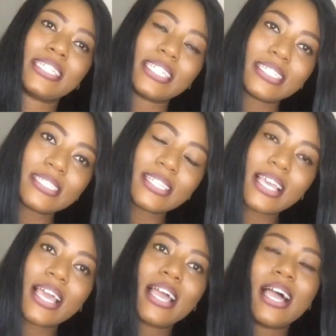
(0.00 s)
in it,
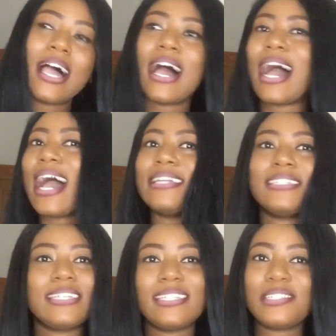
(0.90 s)
I
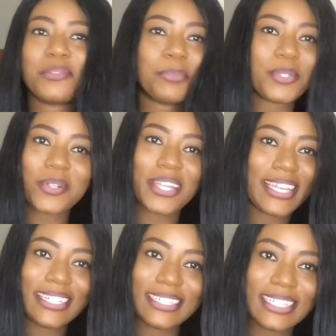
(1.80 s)
didn't need to put oil
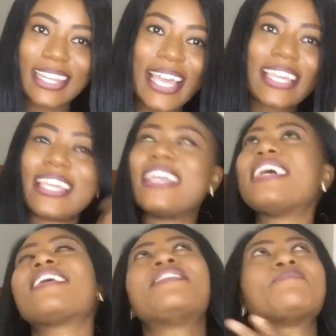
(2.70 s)
in it. Like,
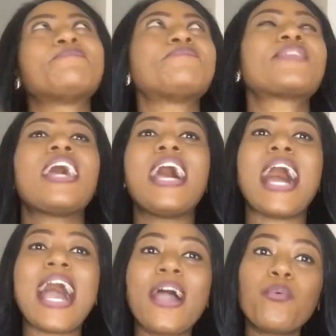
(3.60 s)

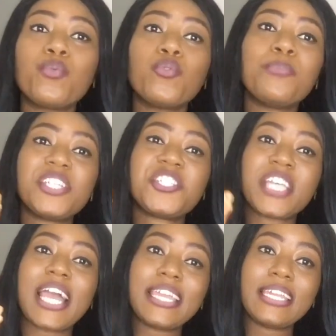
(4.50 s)
I will be
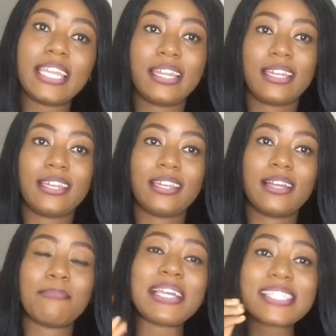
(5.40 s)
shining.
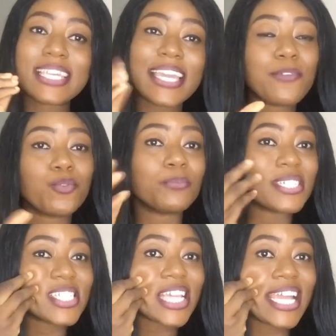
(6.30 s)
My skin would
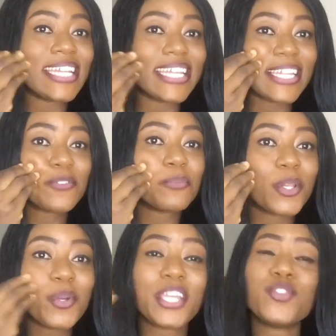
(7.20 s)
be shining. It will
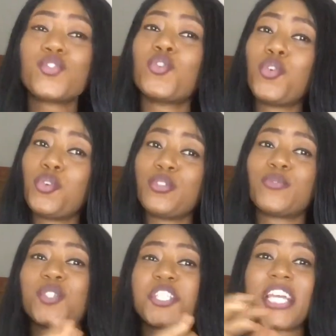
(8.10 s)
be looking so
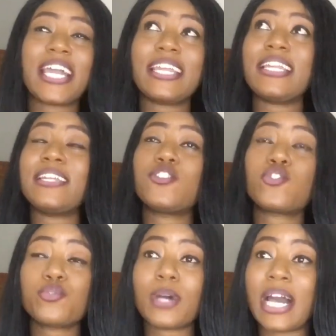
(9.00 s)
youthful, shining
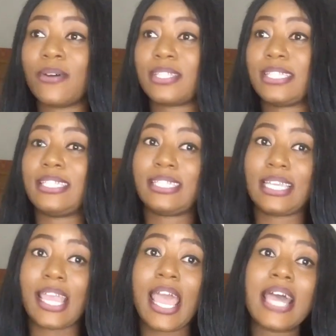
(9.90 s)
throughout the
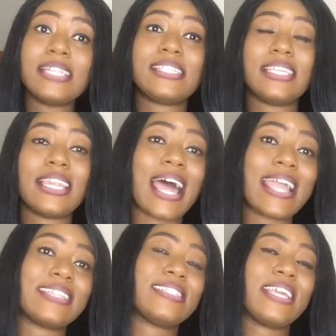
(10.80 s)
day till
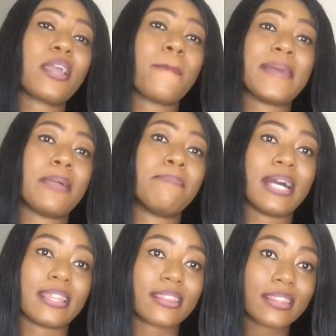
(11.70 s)
I take my
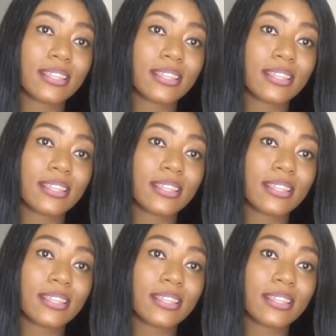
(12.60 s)
bath.